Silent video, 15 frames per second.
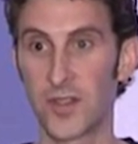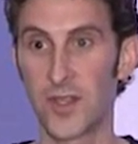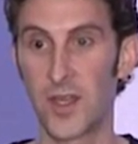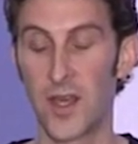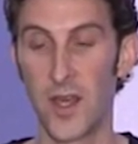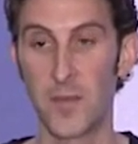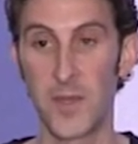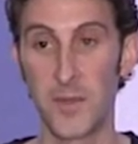
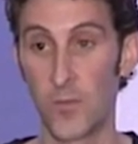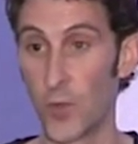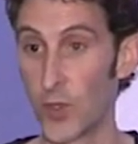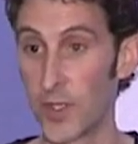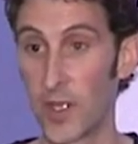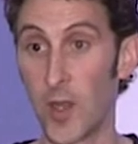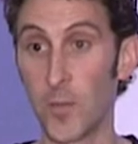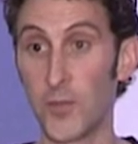It
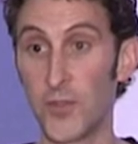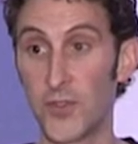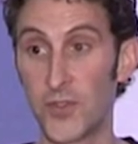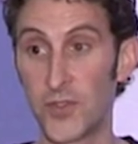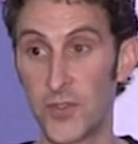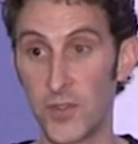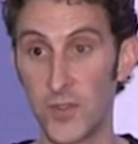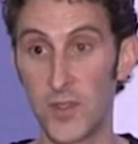really
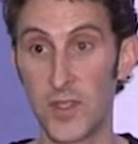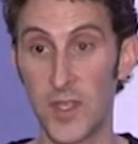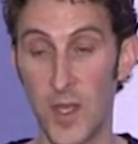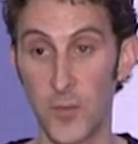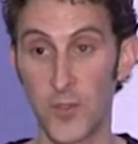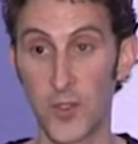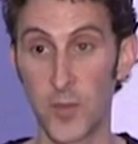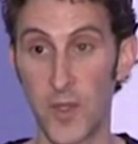helps. It
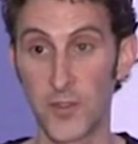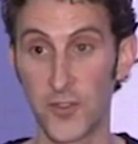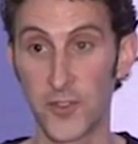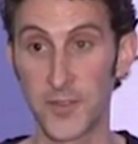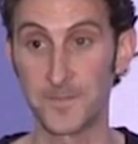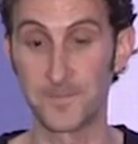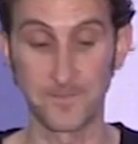helps tremendously.